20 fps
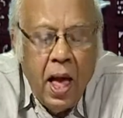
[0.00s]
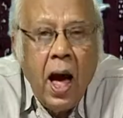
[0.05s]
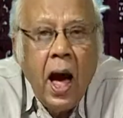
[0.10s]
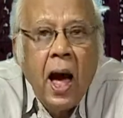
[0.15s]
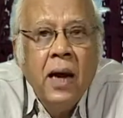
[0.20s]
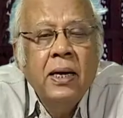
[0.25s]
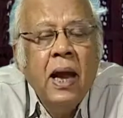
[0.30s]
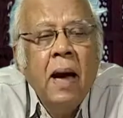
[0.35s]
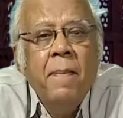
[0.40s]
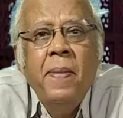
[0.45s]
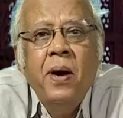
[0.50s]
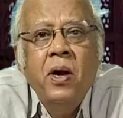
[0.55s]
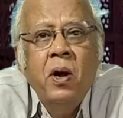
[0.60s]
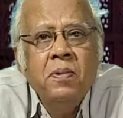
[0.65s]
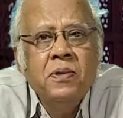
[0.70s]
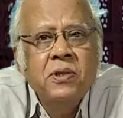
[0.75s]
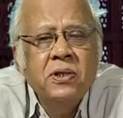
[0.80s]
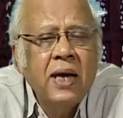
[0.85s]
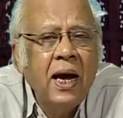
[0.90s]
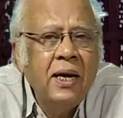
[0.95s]
A number
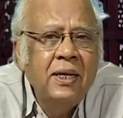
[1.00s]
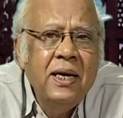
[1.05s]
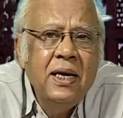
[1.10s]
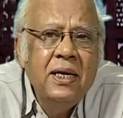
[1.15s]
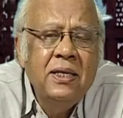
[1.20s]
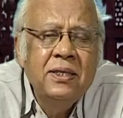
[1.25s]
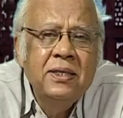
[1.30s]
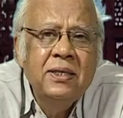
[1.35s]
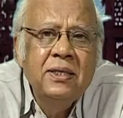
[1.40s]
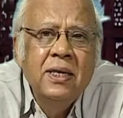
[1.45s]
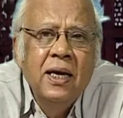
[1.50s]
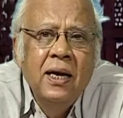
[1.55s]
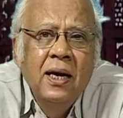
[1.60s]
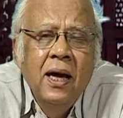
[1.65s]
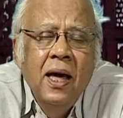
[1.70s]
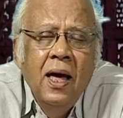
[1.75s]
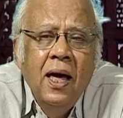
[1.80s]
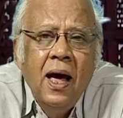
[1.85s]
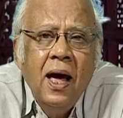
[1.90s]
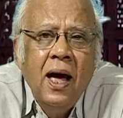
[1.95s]
of studies
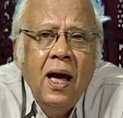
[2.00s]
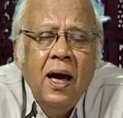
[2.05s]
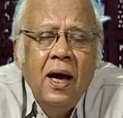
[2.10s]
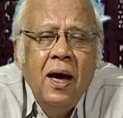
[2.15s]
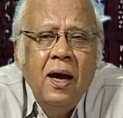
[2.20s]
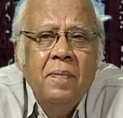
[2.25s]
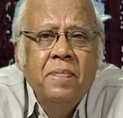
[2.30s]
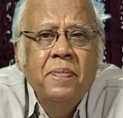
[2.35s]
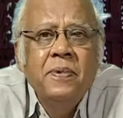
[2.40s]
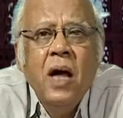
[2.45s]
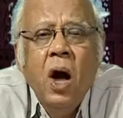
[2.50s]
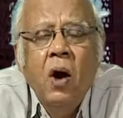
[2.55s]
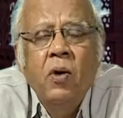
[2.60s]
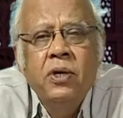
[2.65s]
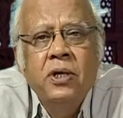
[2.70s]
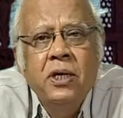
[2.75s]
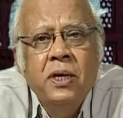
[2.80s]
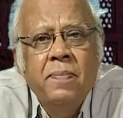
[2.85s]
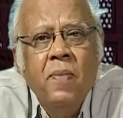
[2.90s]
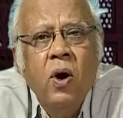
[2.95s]
uh, have now
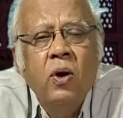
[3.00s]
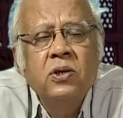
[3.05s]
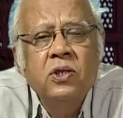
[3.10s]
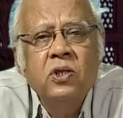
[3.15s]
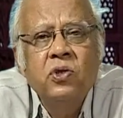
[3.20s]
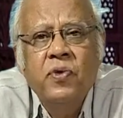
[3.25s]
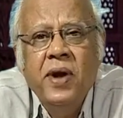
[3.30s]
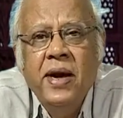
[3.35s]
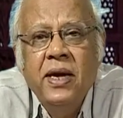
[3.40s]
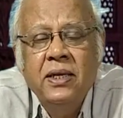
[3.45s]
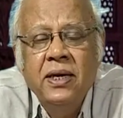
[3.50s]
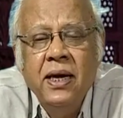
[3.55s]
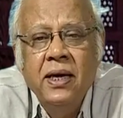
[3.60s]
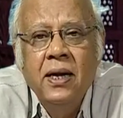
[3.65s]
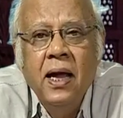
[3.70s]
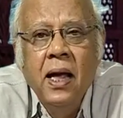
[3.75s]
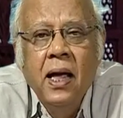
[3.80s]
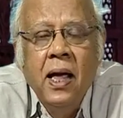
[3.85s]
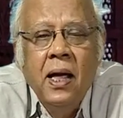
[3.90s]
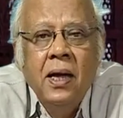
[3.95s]

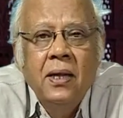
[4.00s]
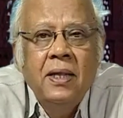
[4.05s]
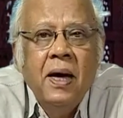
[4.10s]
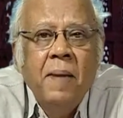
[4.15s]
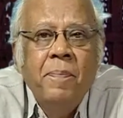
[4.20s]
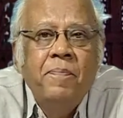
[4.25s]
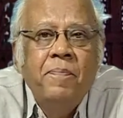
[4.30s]
demonstrated the